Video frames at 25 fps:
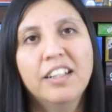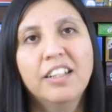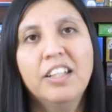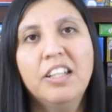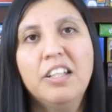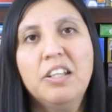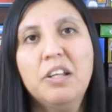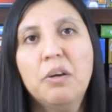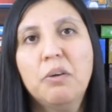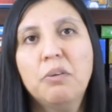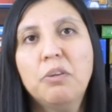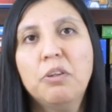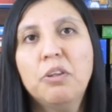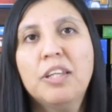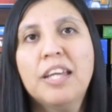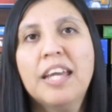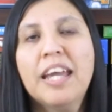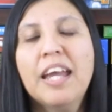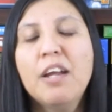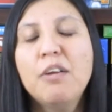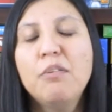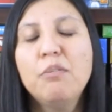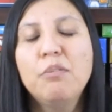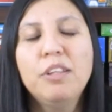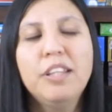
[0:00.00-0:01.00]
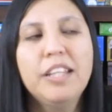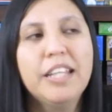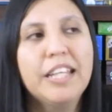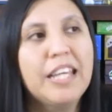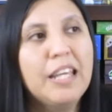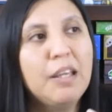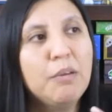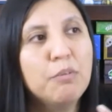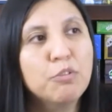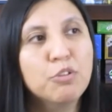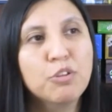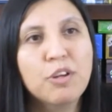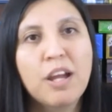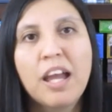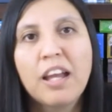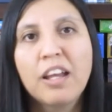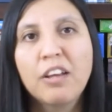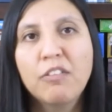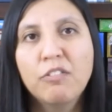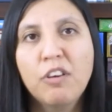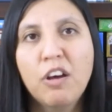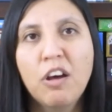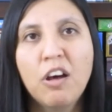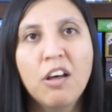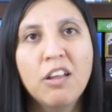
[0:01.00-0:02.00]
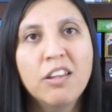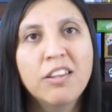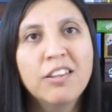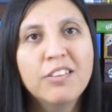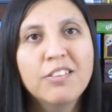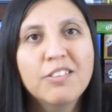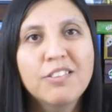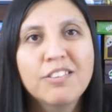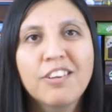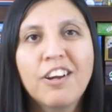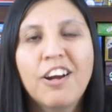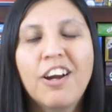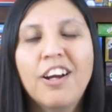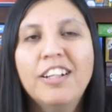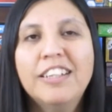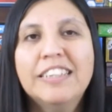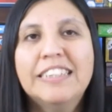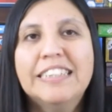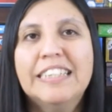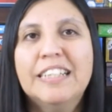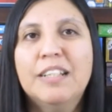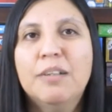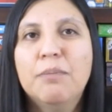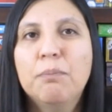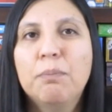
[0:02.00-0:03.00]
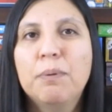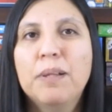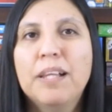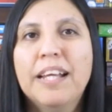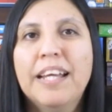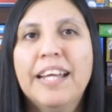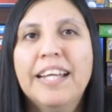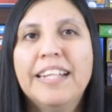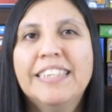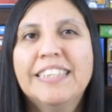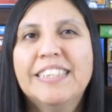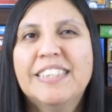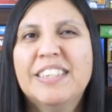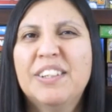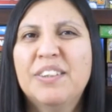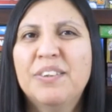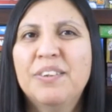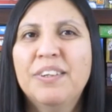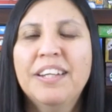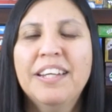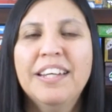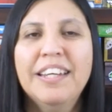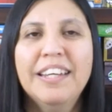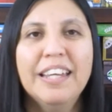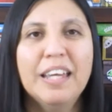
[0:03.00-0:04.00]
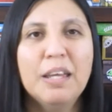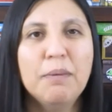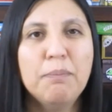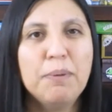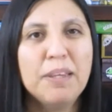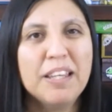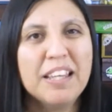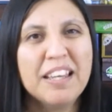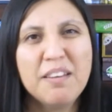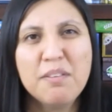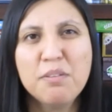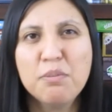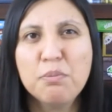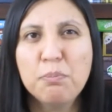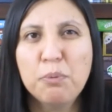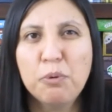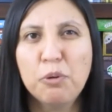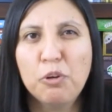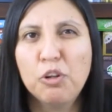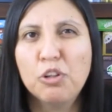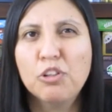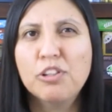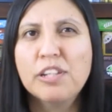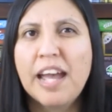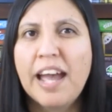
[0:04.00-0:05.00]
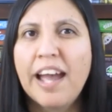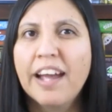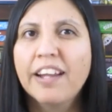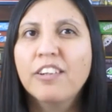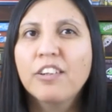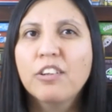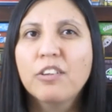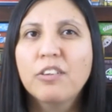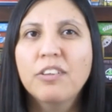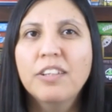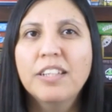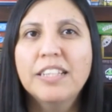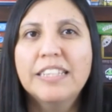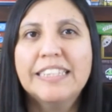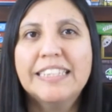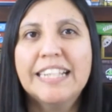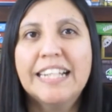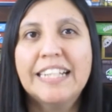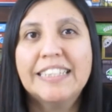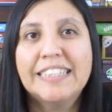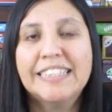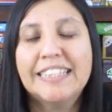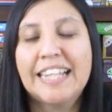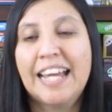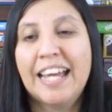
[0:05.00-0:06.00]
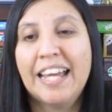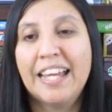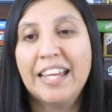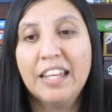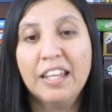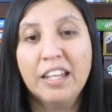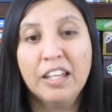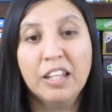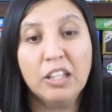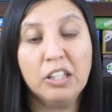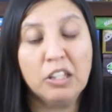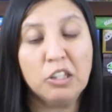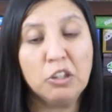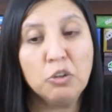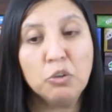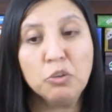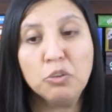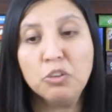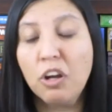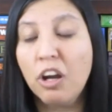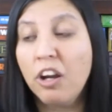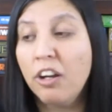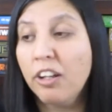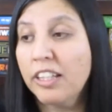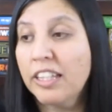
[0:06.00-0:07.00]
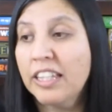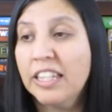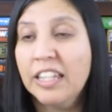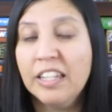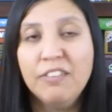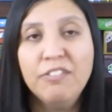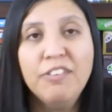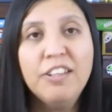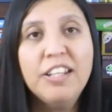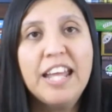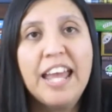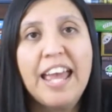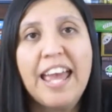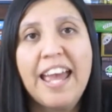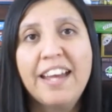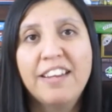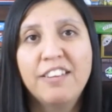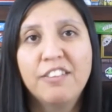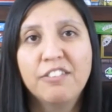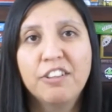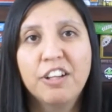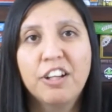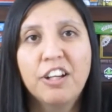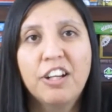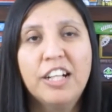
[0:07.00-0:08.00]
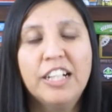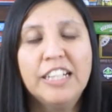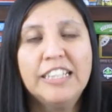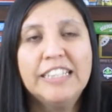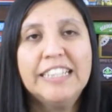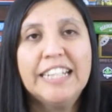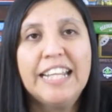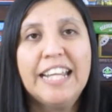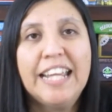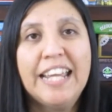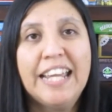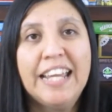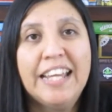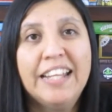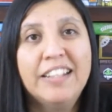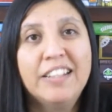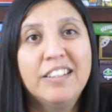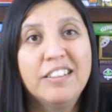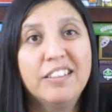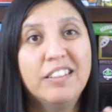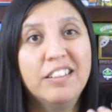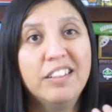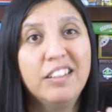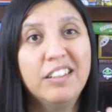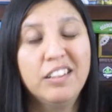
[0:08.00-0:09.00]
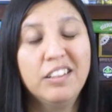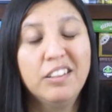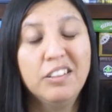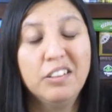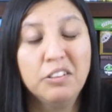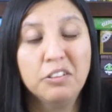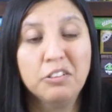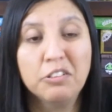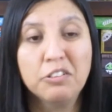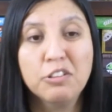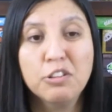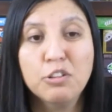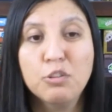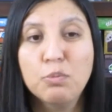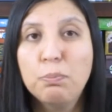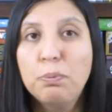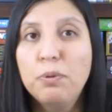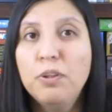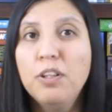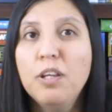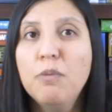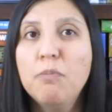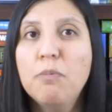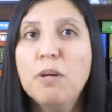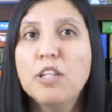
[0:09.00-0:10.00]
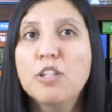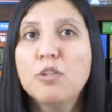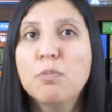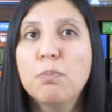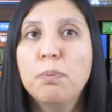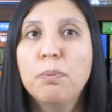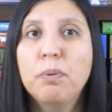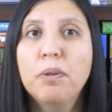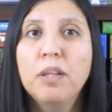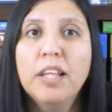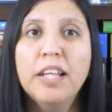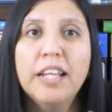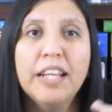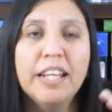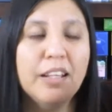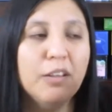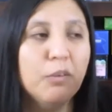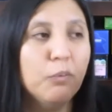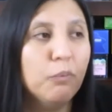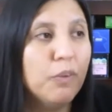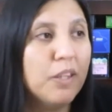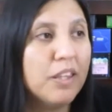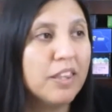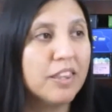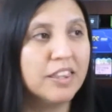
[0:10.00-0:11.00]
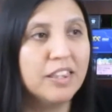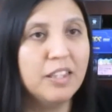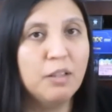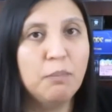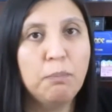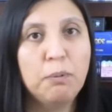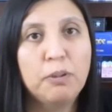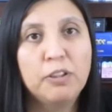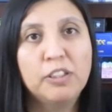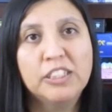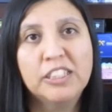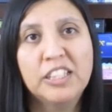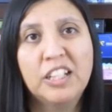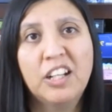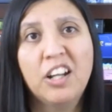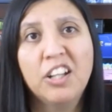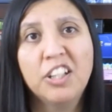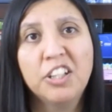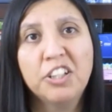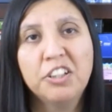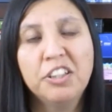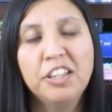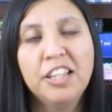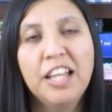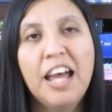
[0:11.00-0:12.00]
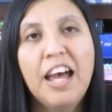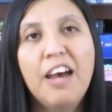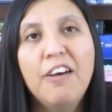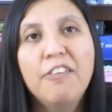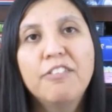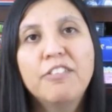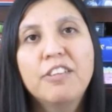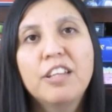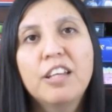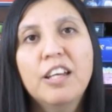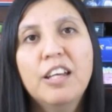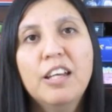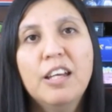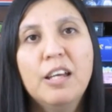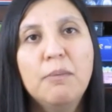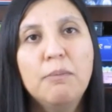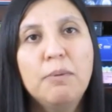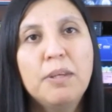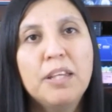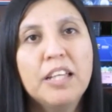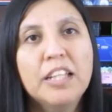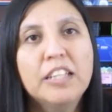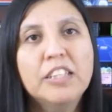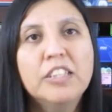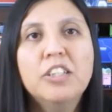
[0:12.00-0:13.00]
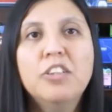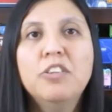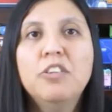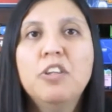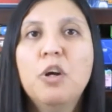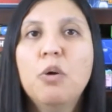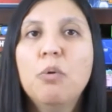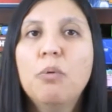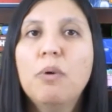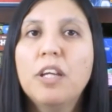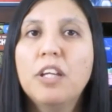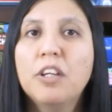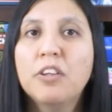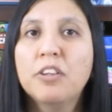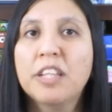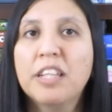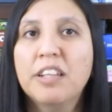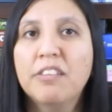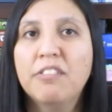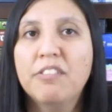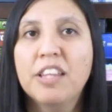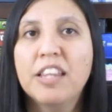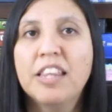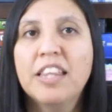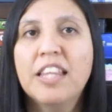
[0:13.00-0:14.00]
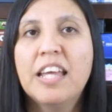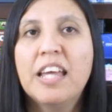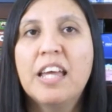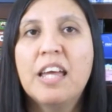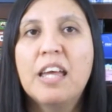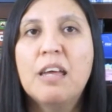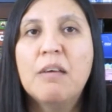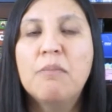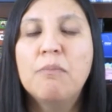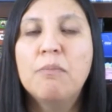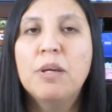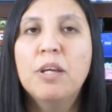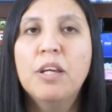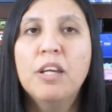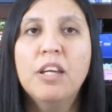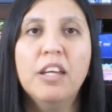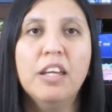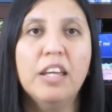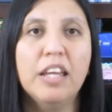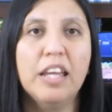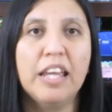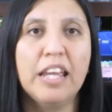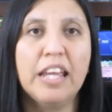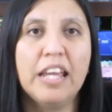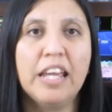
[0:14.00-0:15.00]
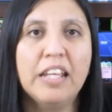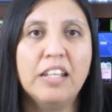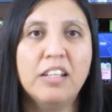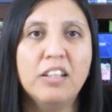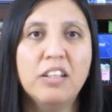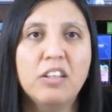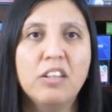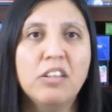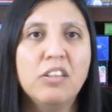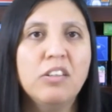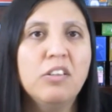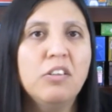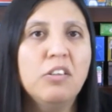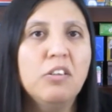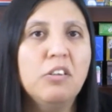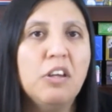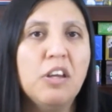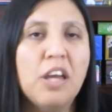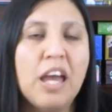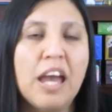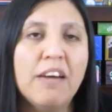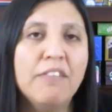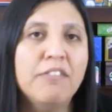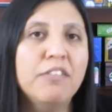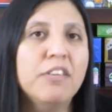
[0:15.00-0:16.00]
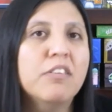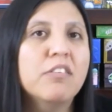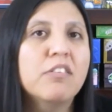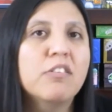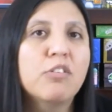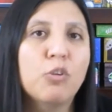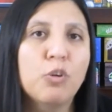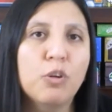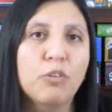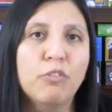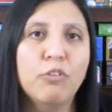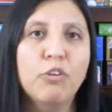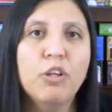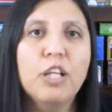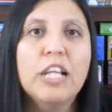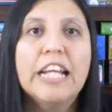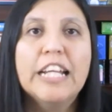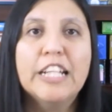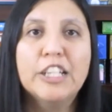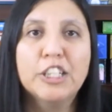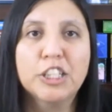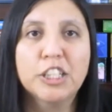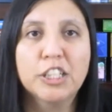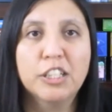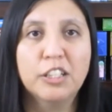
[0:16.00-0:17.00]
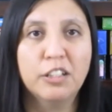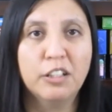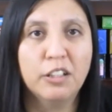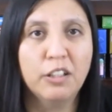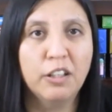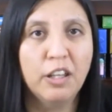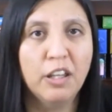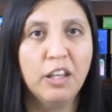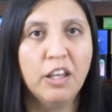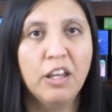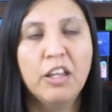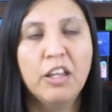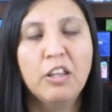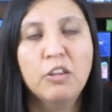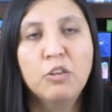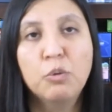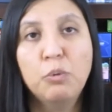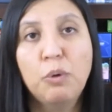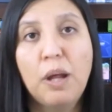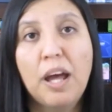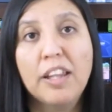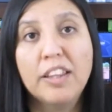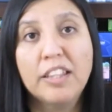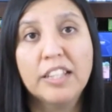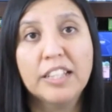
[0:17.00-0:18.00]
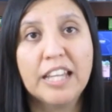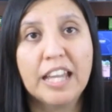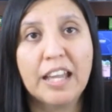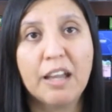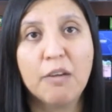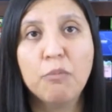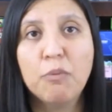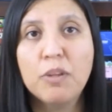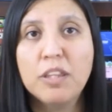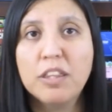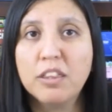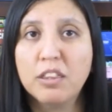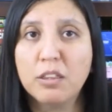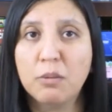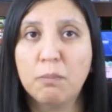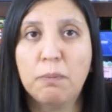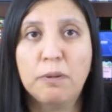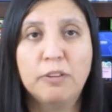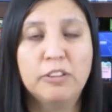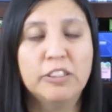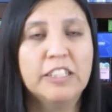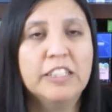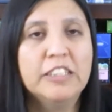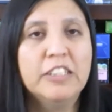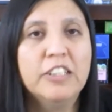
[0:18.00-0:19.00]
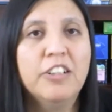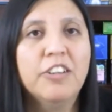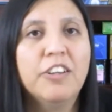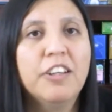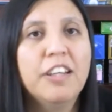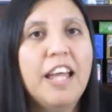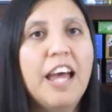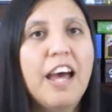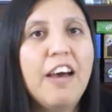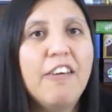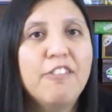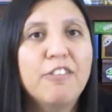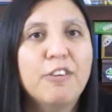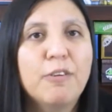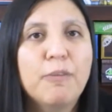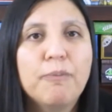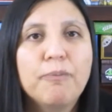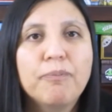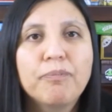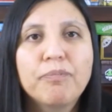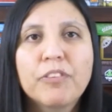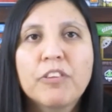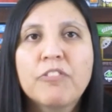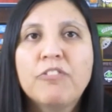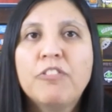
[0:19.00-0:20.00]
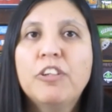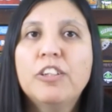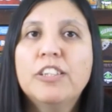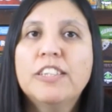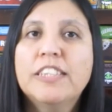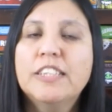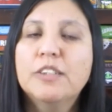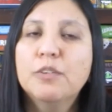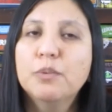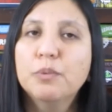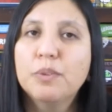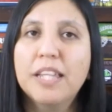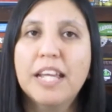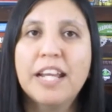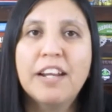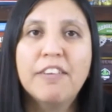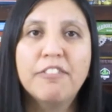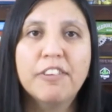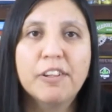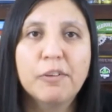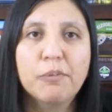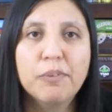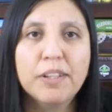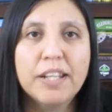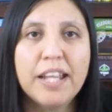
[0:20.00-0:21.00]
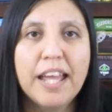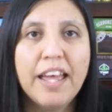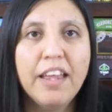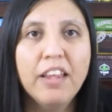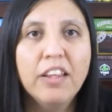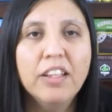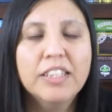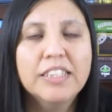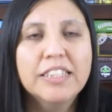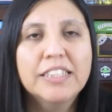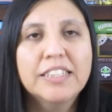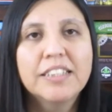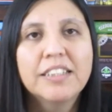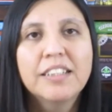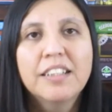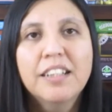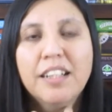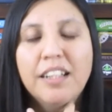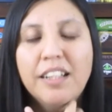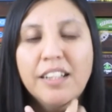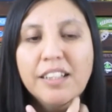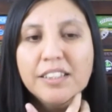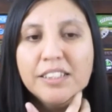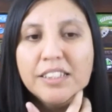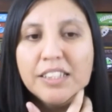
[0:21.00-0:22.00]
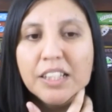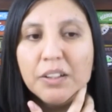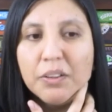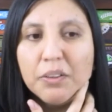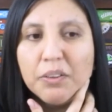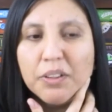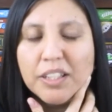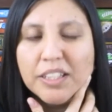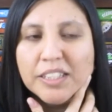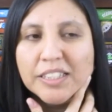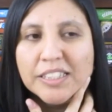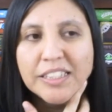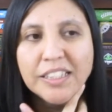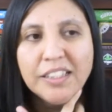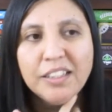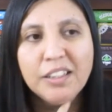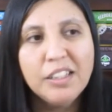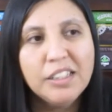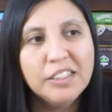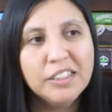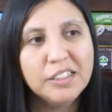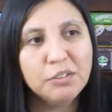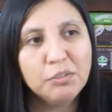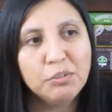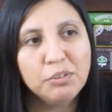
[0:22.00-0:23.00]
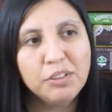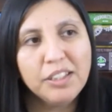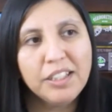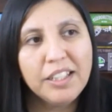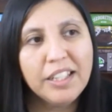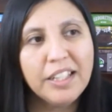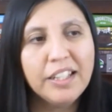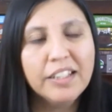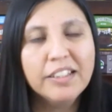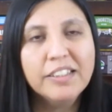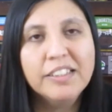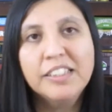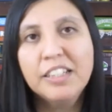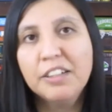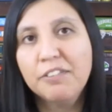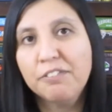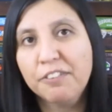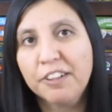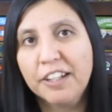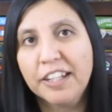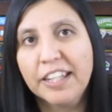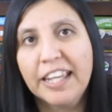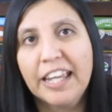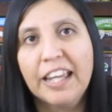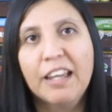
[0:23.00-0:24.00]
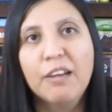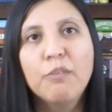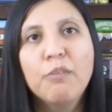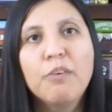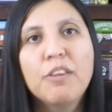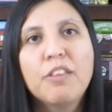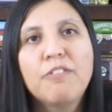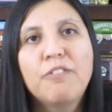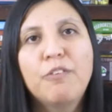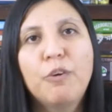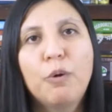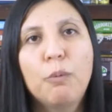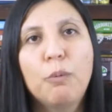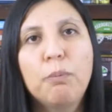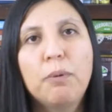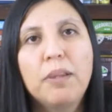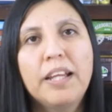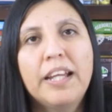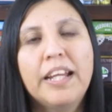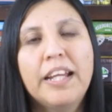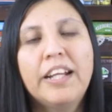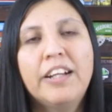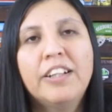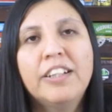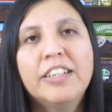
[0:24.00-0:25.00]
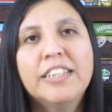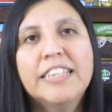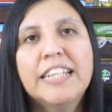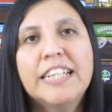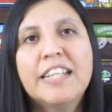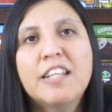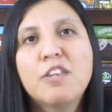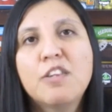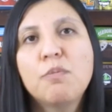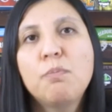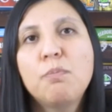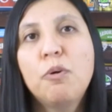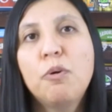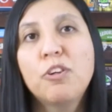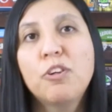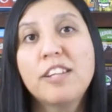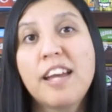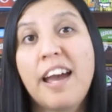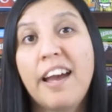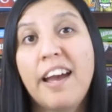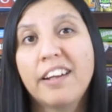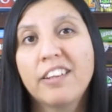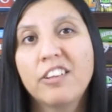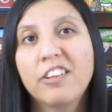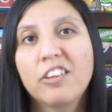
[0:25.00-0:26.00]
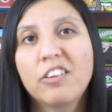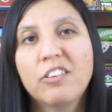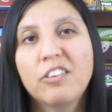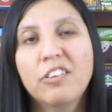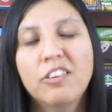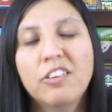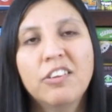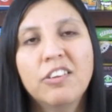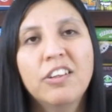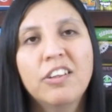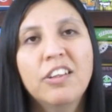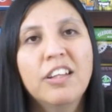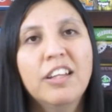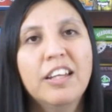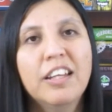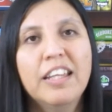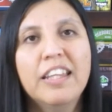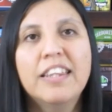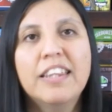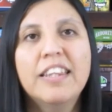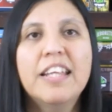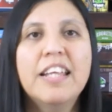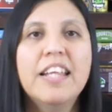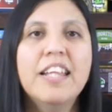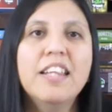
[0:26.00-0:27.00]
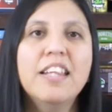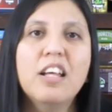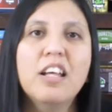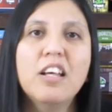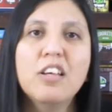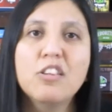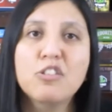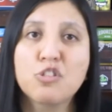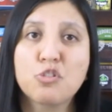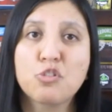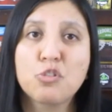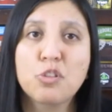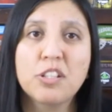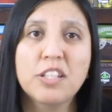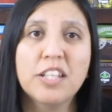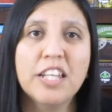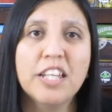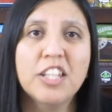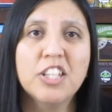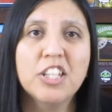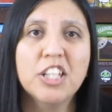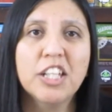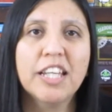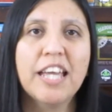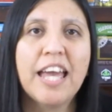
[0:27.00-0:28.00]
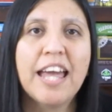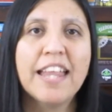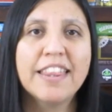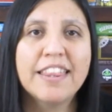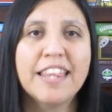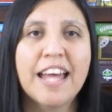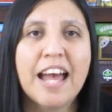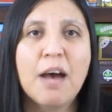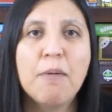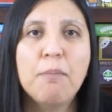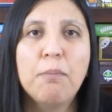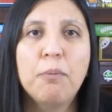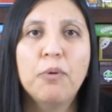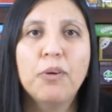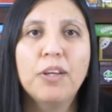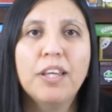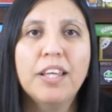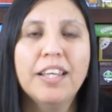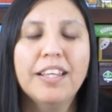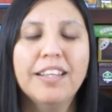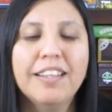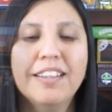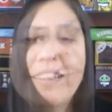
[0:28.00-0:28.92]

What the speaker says: You know, you can't really keep track of all those cards in play. So it becomes more tactical in the sense that you are given a hand of cards and you're just pretty much playing with the person on your left because you know what you're giving them and you have this sort of relation throughout the game with the person to your left versus with everyone else. So it's a really different game with 4 players, and it's more tactical than a strategic at that point.